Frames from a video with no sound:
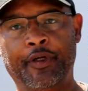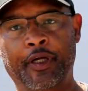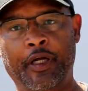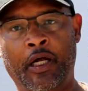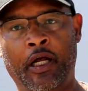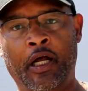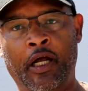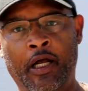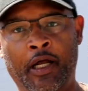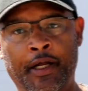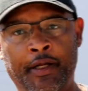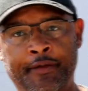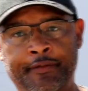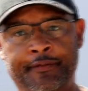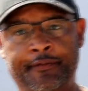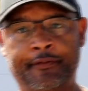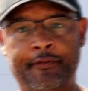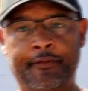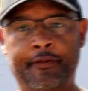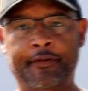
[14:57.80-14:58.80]
of
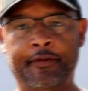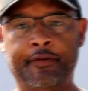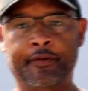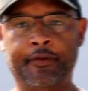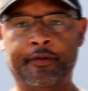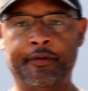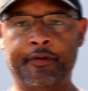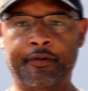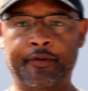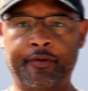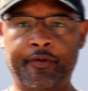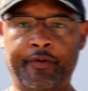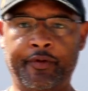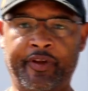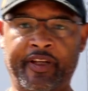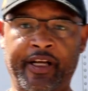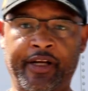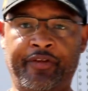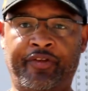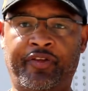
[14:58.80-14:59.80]

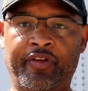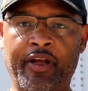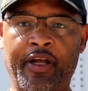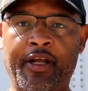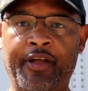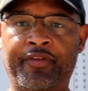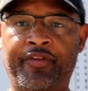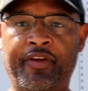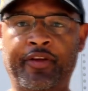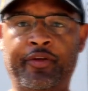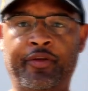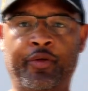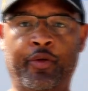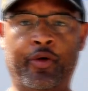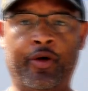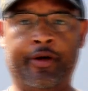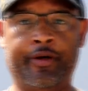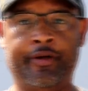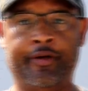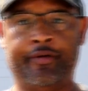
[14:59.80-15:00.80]
their sons and
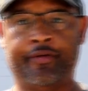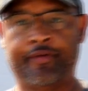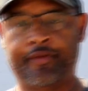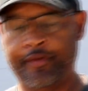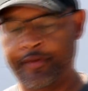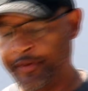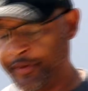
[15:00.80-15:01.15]
daughters.